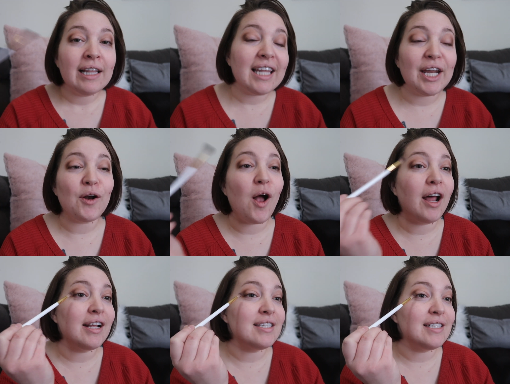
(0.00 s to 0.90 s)
later
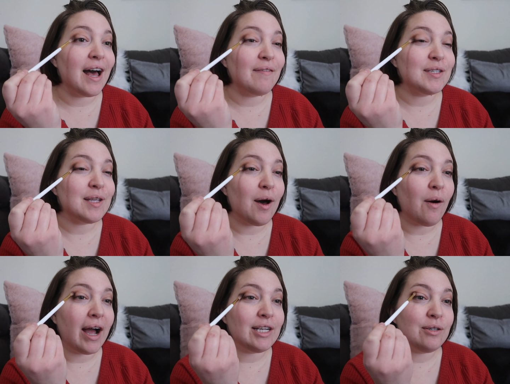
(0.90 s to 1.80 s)
on and stuff,
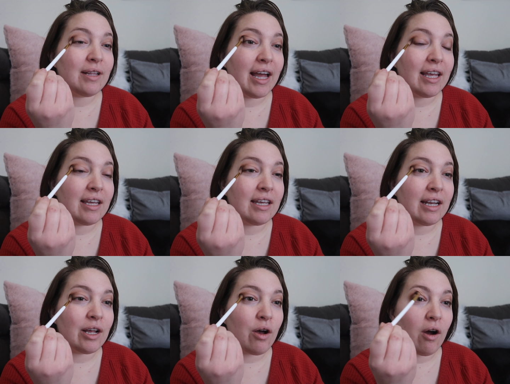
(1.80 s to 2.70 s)
so I do like
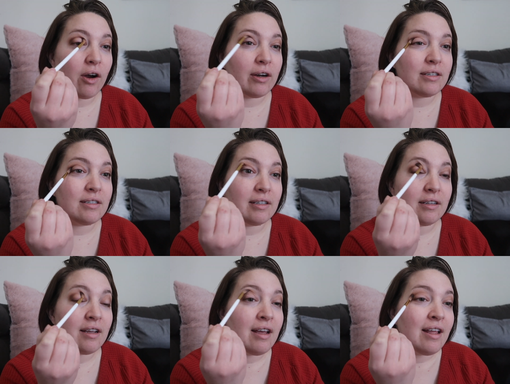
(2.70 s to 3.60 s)
getting cards
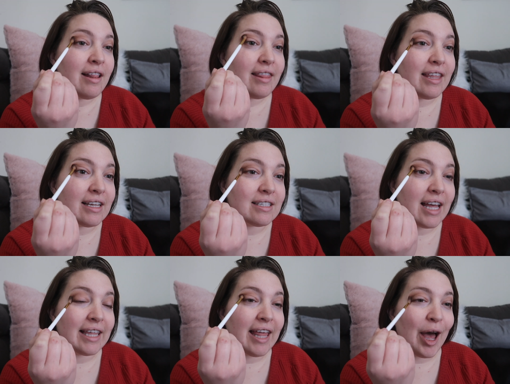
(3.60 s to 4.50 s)
and things
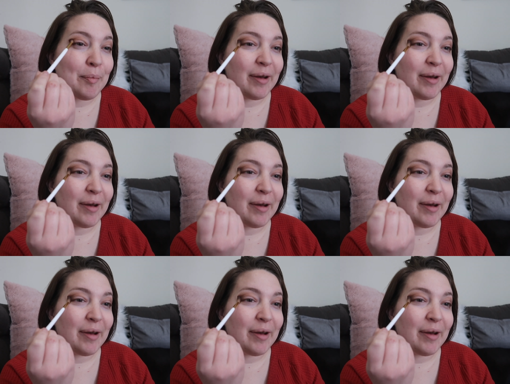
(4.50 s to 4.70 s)
like that.